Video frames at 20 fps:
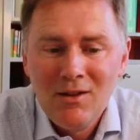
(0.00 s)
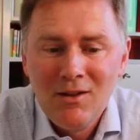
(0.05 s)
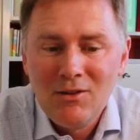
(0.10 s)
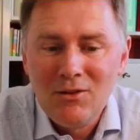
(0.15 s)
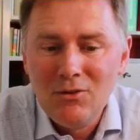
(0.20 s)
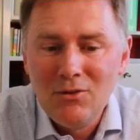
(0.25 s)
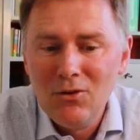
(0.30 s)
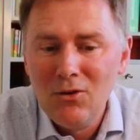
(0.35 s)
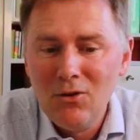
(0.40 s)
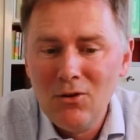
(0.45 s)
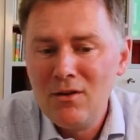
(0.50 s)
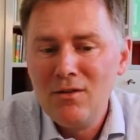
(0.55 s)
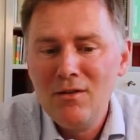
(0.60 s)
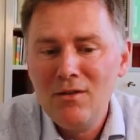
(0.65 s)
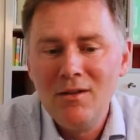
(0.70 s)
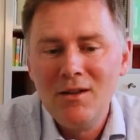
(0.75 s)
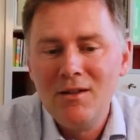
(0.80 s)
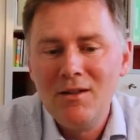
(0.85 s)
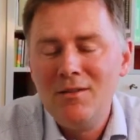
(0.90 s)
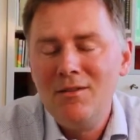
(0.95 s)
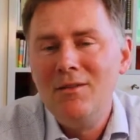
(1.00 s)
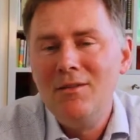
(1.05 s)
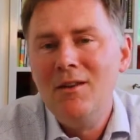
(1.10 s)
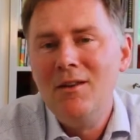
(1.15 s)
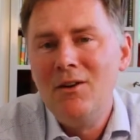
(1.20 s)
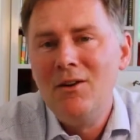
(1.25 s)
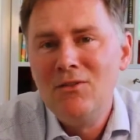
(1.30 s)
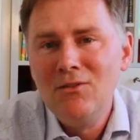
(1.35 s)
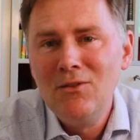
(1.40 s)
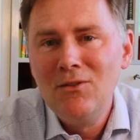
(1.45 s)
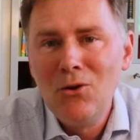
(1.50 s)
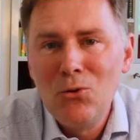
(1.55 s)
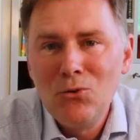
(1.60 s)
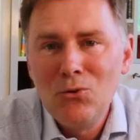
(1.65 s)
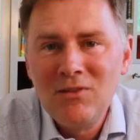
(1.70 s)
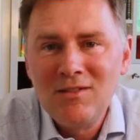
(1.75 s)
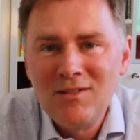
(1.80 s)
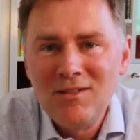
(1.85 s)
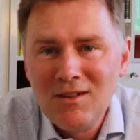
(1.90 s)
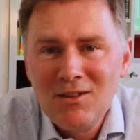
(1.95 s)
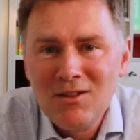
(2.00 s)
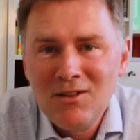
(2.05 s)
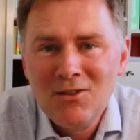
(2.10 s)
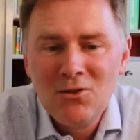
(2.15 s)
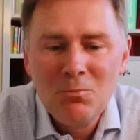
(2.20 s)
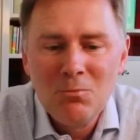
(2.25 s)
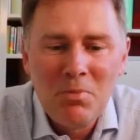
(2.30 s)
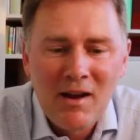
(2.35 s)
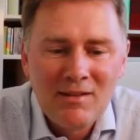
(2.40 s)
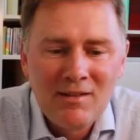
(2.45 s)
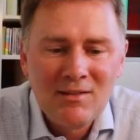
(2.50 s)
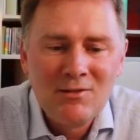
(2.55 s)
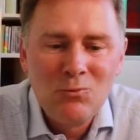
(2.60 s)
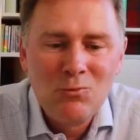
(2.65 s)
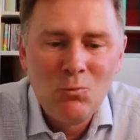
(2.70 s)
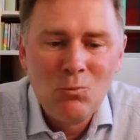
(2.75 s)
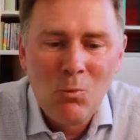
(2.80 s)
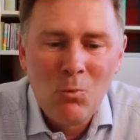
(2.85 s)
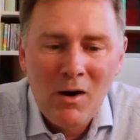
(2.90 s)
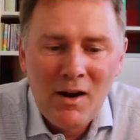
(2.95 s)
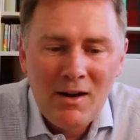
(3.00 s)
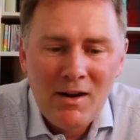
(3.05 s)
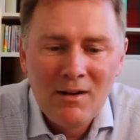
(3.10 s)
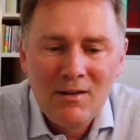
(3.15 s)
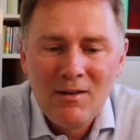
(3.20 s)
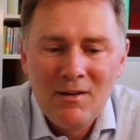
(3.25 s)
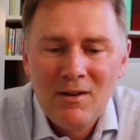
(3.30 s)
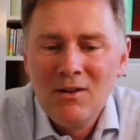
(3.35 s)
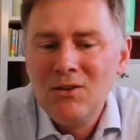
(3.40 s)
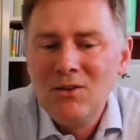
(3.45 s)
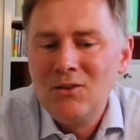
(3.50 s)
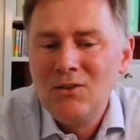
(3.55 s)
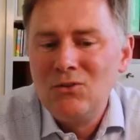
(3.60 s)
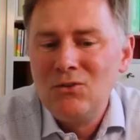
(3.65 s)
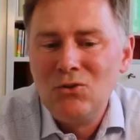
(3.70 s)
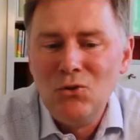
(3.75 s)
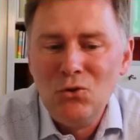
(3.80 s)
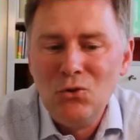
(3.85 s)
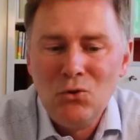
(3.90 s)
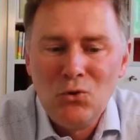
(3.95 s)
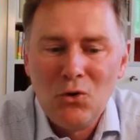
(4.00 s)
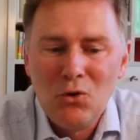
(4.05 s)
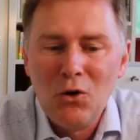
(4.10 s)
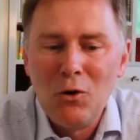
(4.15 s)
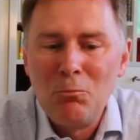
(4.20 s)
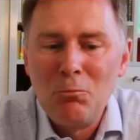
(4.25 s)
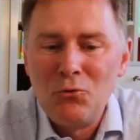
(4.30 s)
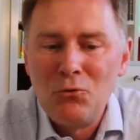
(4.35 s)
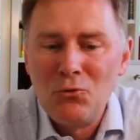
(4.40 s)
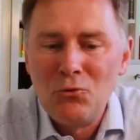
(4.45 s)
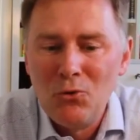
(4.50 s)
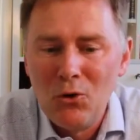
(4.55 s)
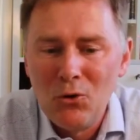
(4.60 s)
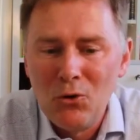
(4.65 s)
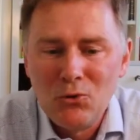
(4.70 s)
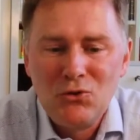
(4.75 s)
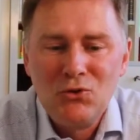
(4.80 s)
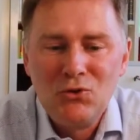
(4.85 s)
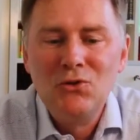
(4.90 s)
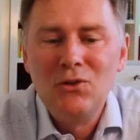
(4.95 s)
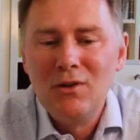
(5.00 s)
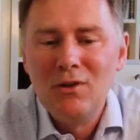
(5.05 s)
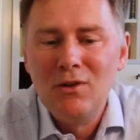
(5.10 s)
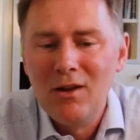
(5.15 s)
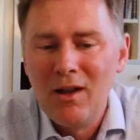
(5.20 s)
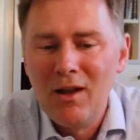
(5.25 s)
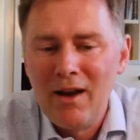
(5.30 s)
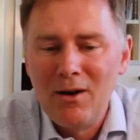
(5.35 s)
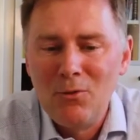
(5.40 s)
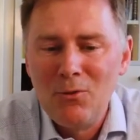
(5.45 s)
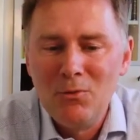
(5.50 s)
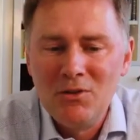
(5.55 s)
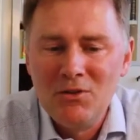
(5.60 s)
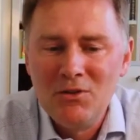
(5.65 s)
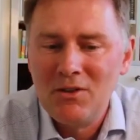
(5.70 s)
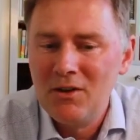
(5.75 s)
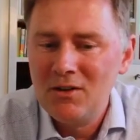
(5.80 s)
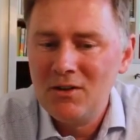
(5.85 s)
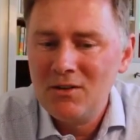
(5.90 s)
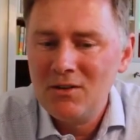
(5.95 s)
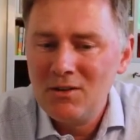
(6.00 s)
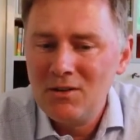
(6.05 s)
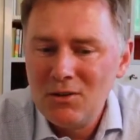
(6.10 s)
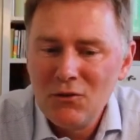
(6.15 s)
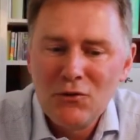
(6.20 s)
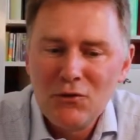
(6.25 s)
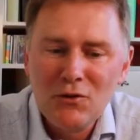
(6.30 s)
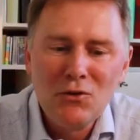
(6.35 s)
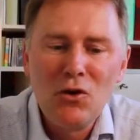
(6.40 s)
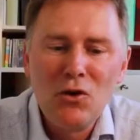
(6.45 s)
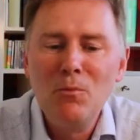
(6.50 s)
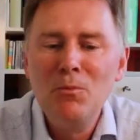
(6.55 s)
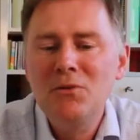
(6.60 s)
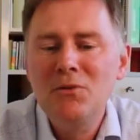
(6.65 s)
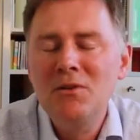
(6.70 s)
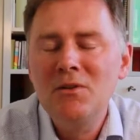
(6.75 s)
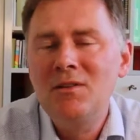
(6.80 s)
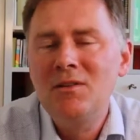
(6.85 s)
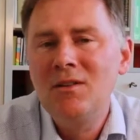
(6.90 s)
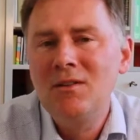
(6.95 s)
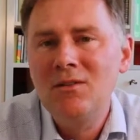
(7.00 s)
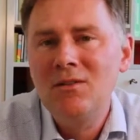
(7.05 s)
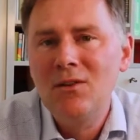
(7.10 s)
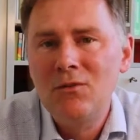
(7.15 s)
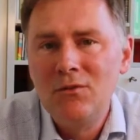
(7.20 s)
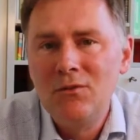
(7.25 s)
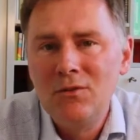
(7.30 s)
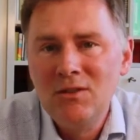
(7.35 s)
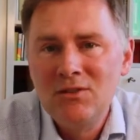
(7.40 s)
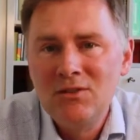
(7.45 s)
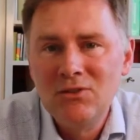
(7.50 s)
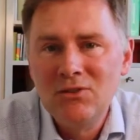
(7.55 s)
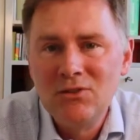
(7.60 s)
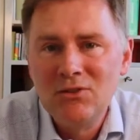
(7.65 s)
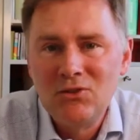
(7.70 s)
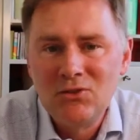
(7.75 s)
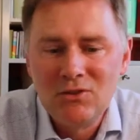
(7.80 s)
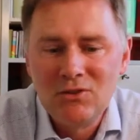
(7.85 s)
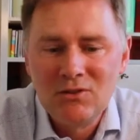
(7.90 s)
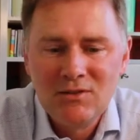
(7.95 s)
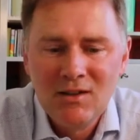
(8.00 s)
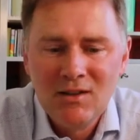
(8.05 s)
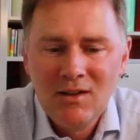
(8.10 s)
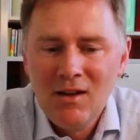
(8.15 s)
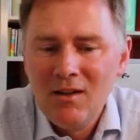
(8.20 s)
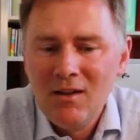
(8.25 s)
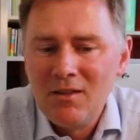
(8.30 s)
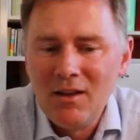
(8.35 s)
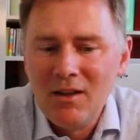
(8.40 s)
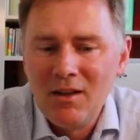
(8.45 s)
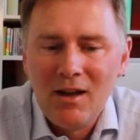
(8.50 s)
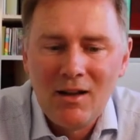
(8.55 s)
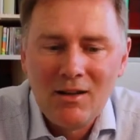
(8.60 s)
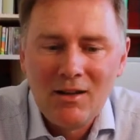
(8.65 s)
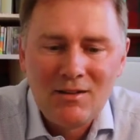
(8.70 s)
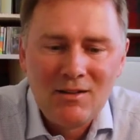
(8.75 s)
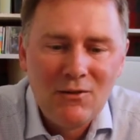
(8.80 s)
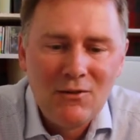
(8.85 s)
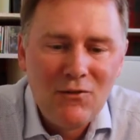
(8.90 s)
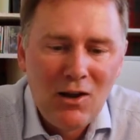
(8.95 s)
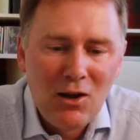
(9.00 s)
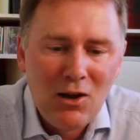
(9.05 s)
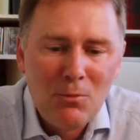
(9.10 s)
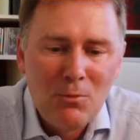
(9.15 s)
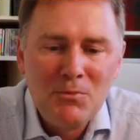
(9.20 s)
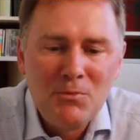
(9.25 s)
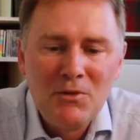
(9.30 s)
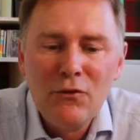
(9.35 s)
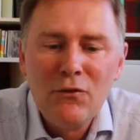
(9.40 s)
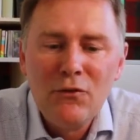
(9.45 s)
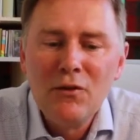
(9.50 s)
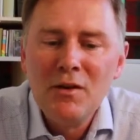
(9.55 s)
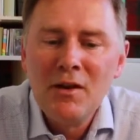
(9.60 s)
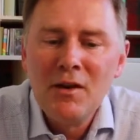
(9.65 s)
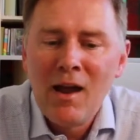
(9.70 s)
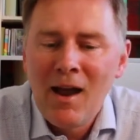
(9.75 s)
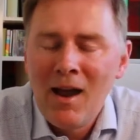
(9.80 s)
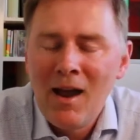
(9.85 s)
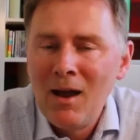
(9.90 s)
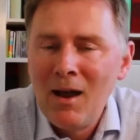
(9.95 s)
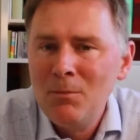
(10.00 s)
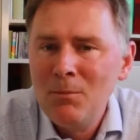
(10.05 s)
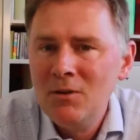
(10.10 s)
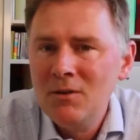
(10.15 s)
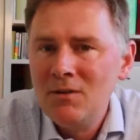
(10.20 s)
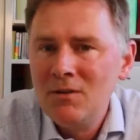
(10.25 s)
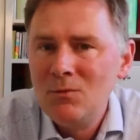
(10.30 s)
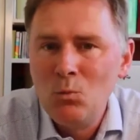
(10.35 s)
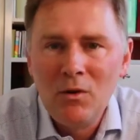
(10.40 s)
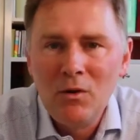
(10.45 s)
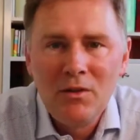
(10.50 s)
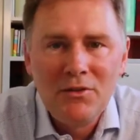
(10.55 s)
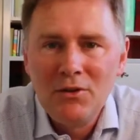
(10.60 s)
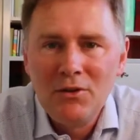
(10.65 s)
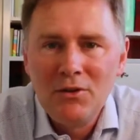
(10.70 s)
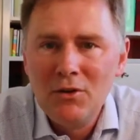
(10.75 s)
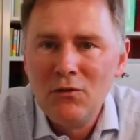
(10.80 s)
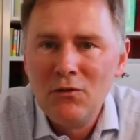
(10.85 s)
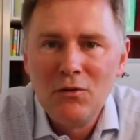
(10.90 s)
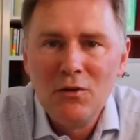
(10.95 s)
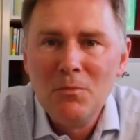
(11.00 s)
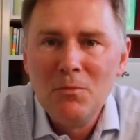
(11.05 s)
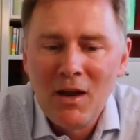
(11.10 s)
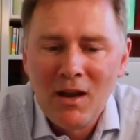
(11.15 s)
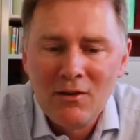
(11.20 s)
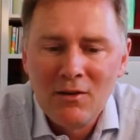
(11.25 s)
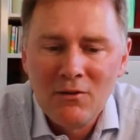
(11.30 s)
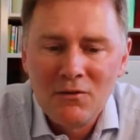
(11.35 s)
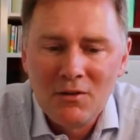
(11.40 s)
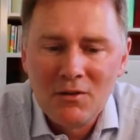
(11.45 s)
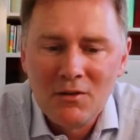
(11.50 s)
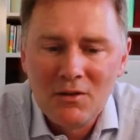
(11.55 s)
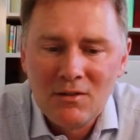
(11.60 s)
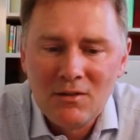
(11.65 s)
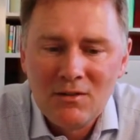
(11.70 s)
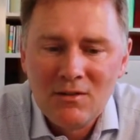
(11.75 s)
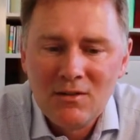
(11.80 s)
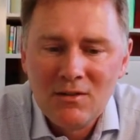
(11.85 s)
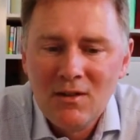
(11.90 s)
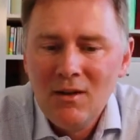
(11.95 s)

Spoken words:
You learn that there is no single best way to approach language. There are different communities of researchers that develop different habits with different benefits.